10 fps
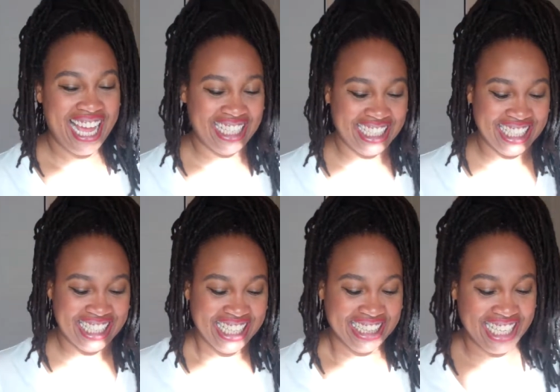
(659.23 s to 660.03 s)
and
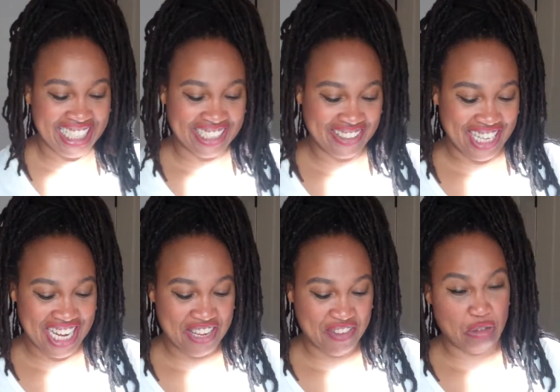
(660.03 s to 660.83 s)
later in the
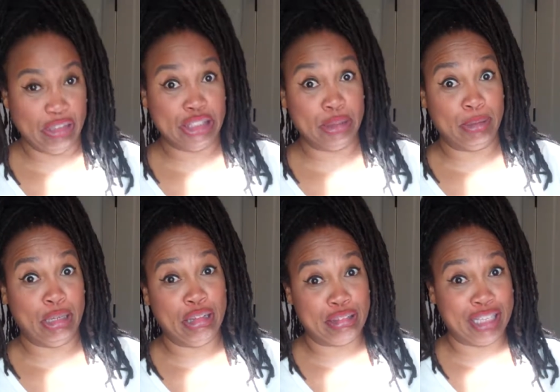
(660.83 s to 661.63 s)
evening, when some of the
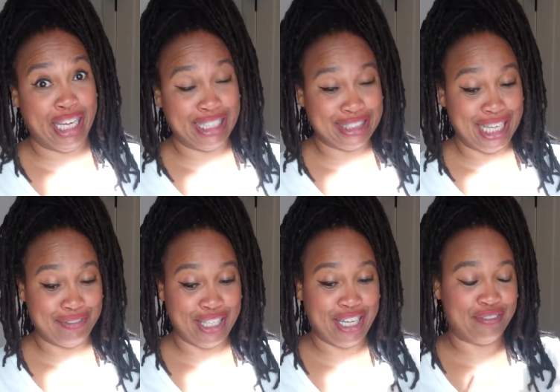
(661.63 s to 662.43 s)
other guests
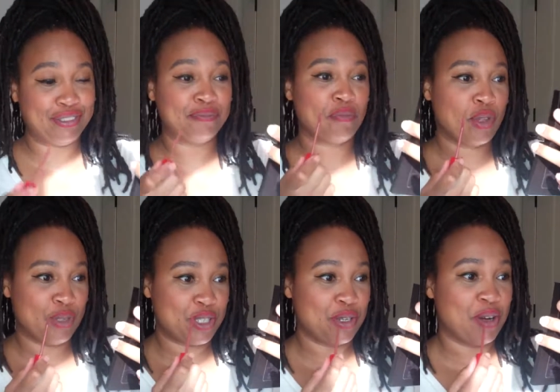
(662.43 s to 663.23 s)
have left, we
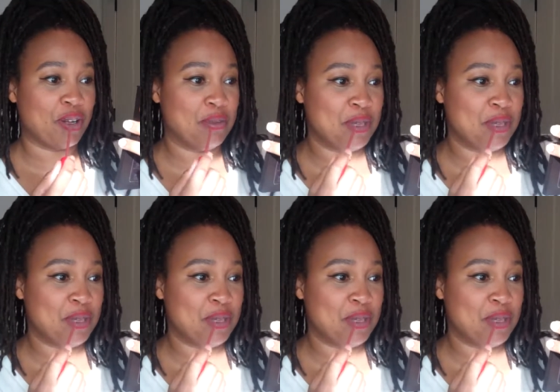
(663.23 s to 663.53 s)
turned on the